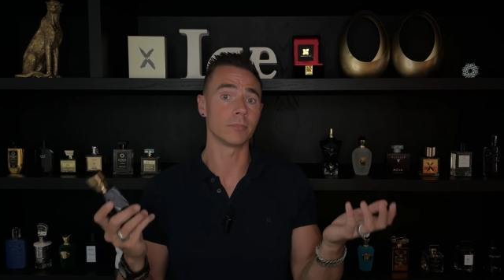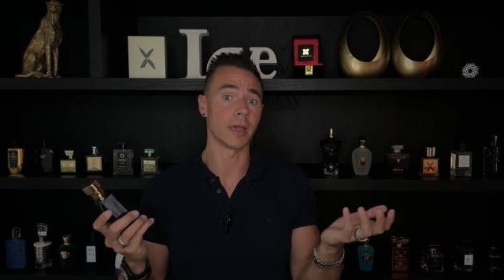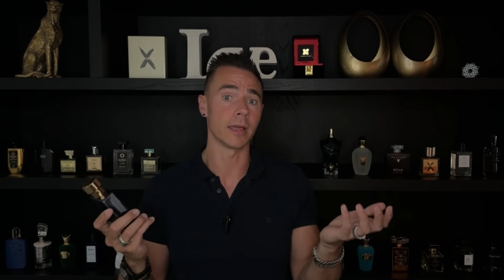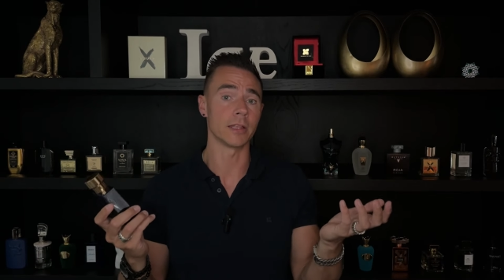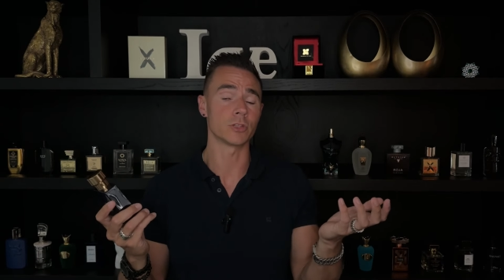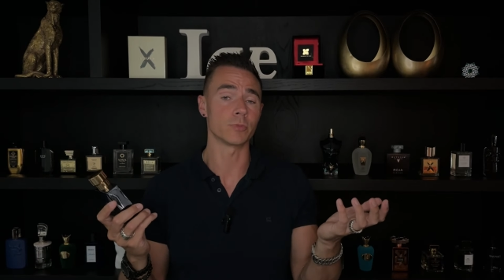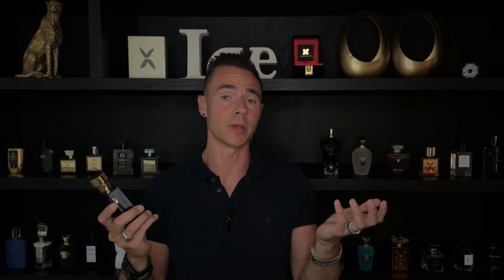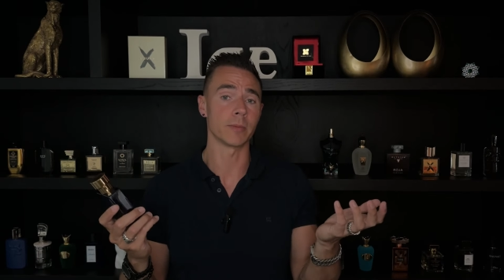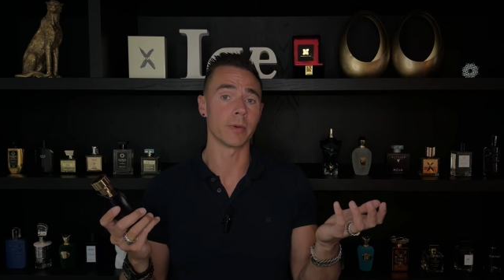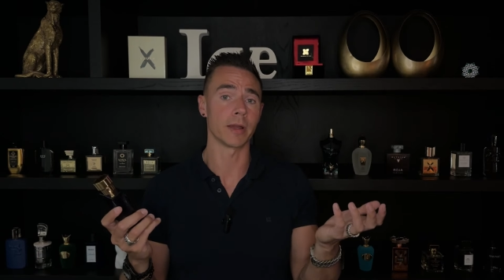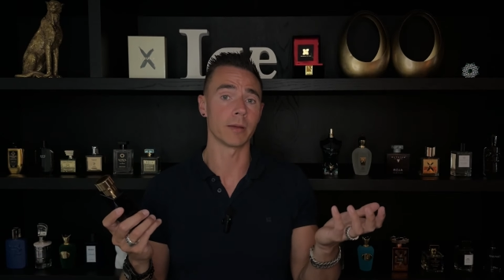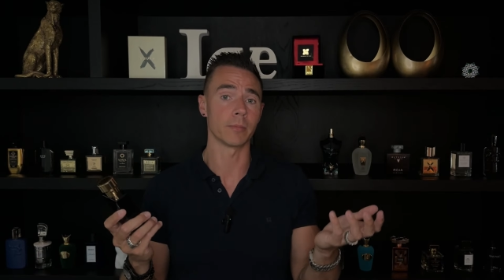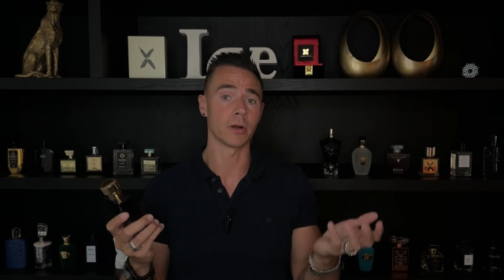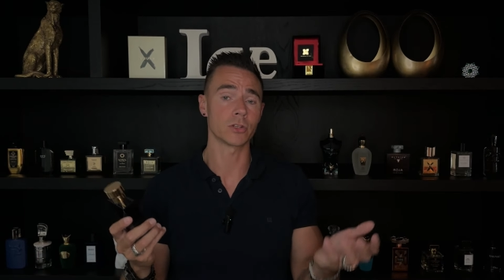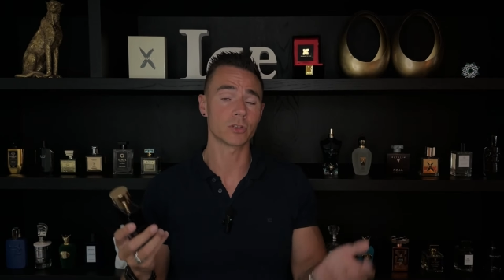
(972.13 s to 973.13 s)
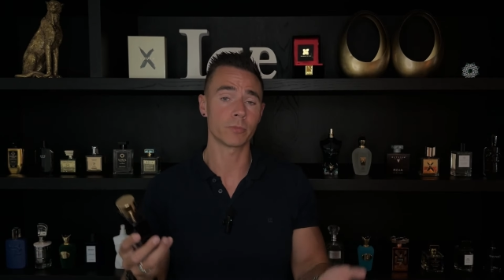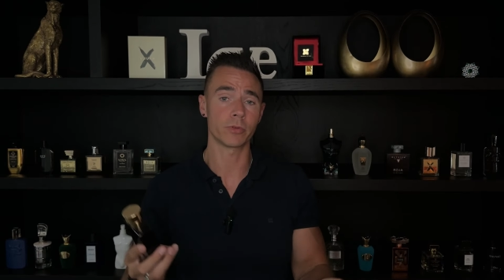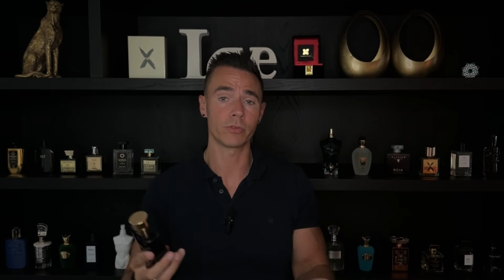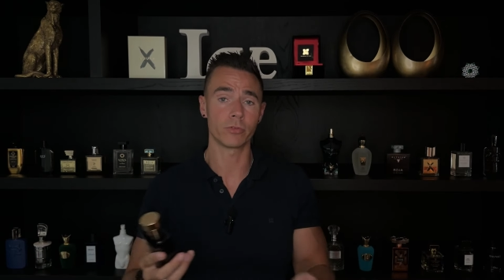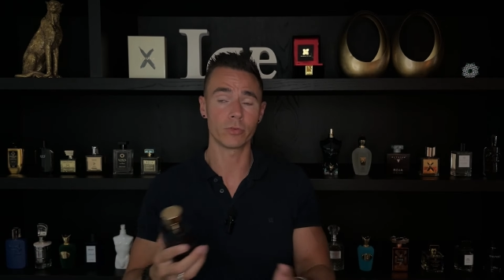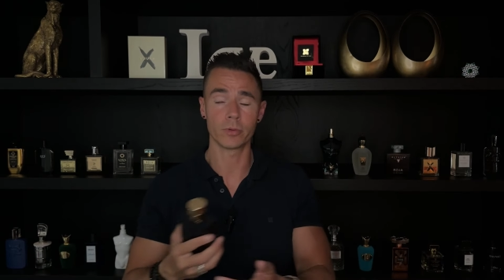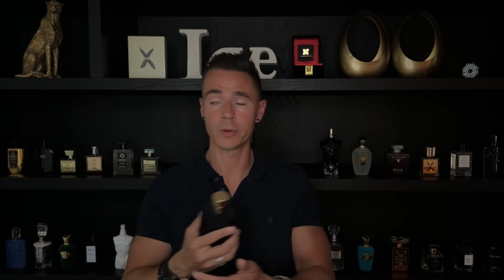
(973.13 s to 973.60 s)
and it's made by a master
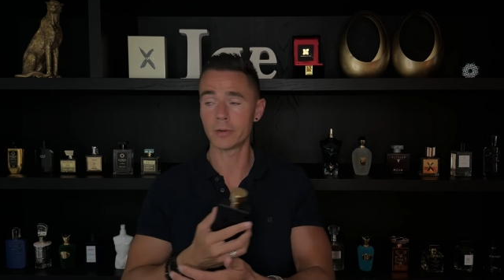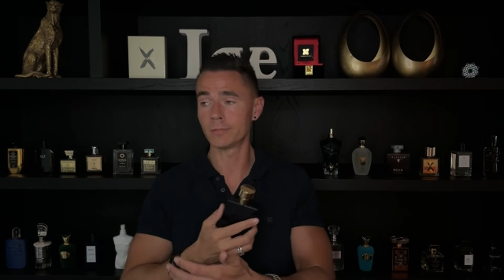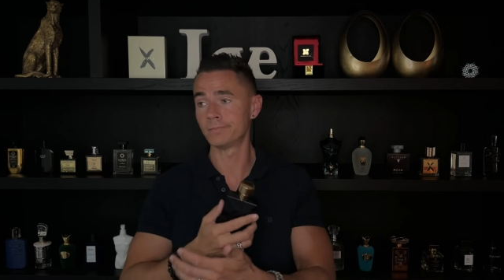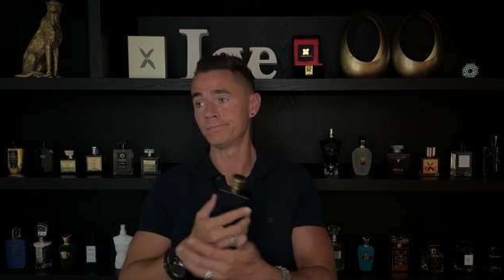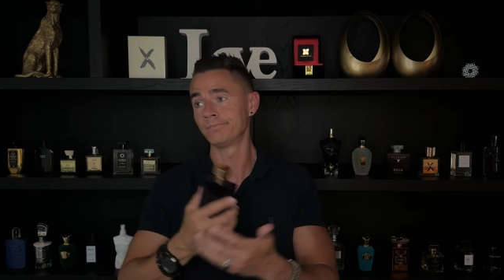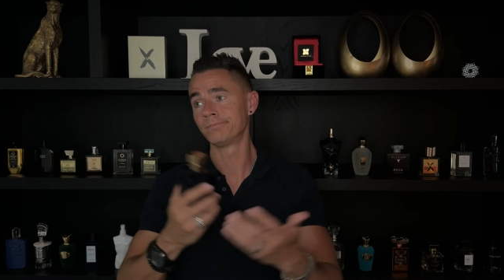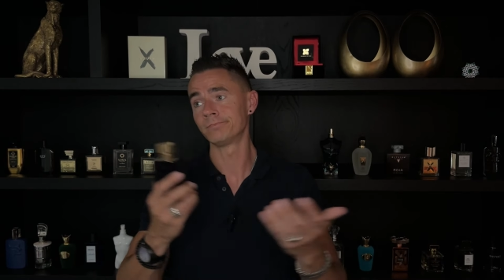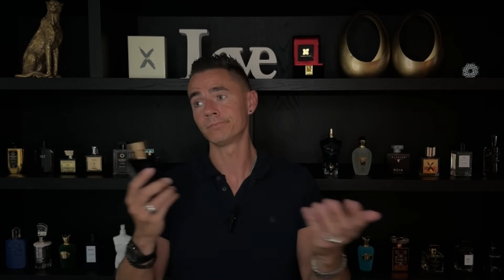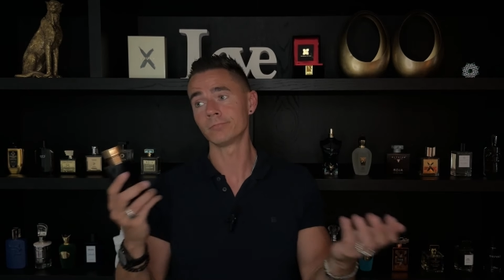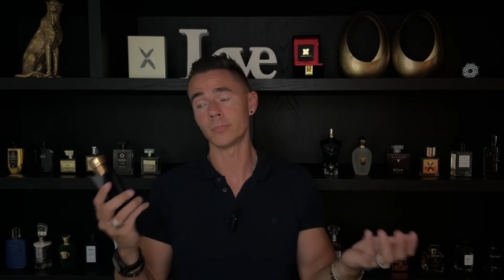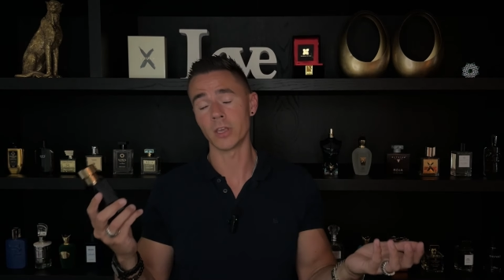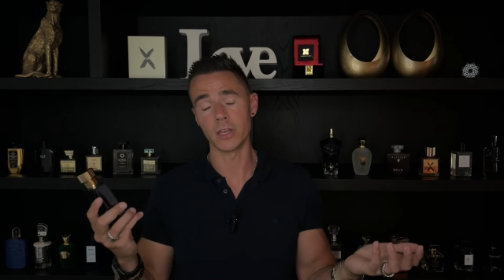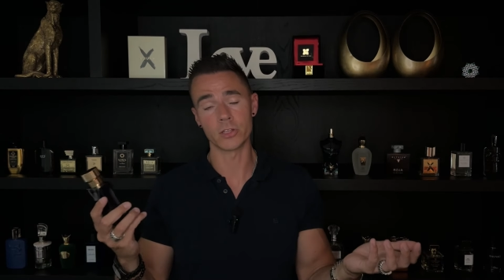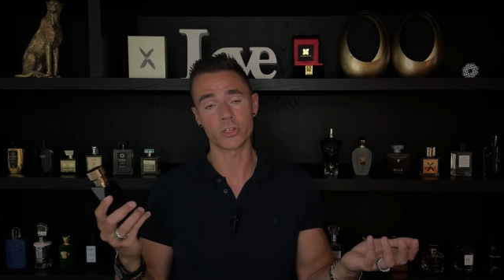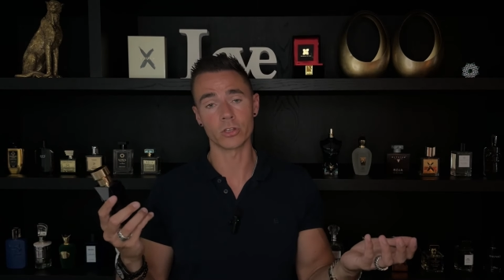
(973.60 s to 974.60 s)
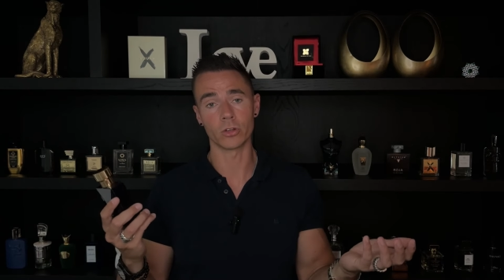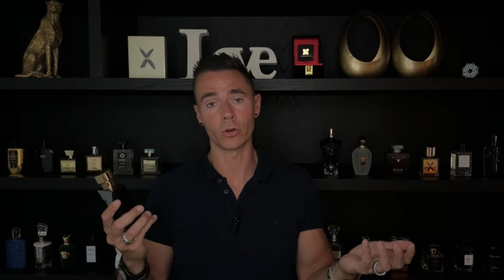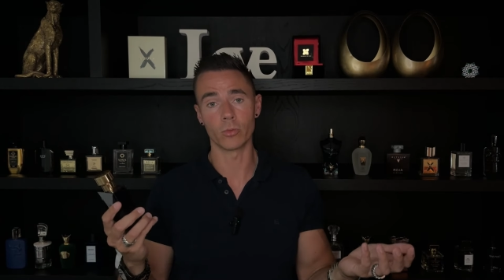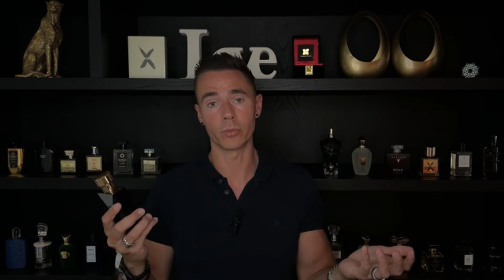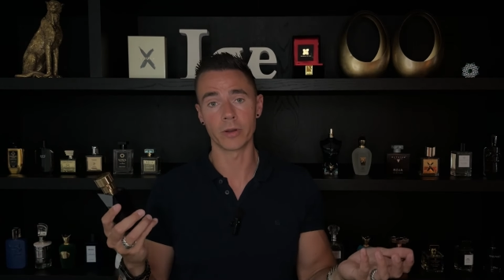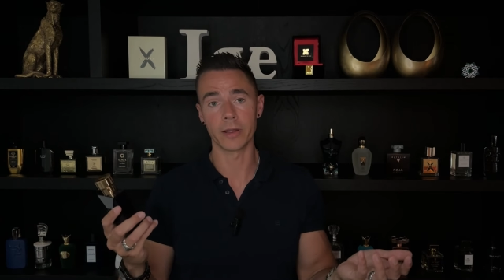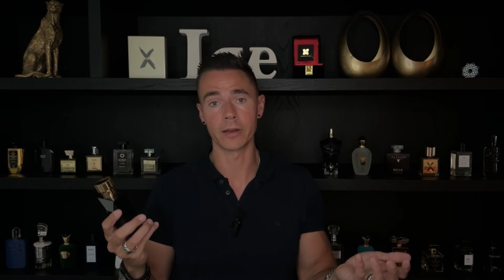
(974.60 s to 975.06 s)
perfumer. It's a
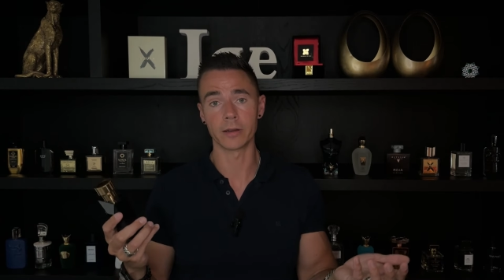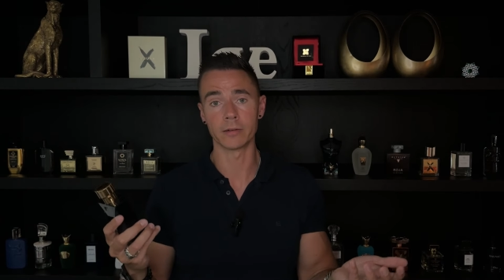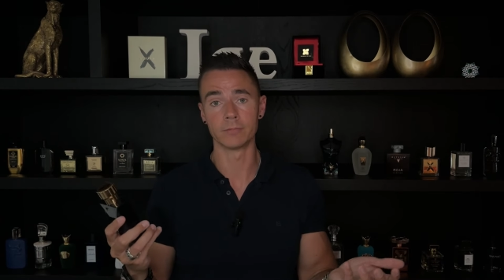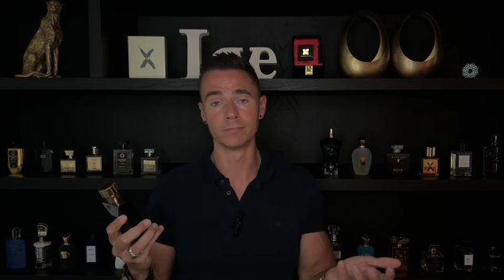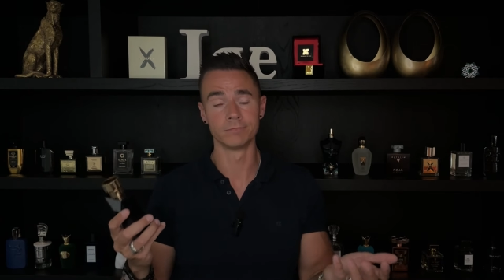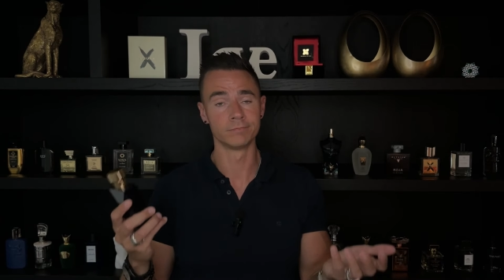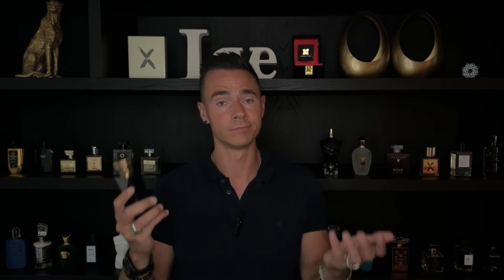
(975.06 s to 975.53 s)
no-brainer.